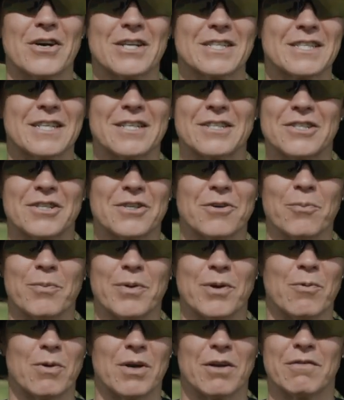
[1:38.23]
I said she'll
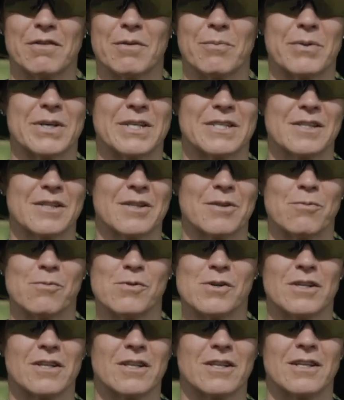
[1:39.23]
be one of the best in the
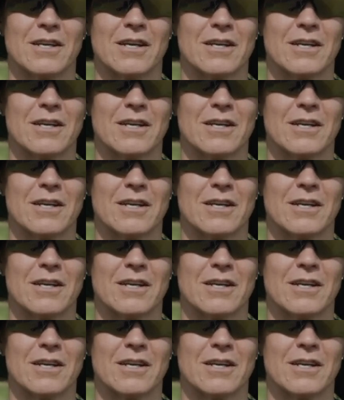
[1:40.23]
world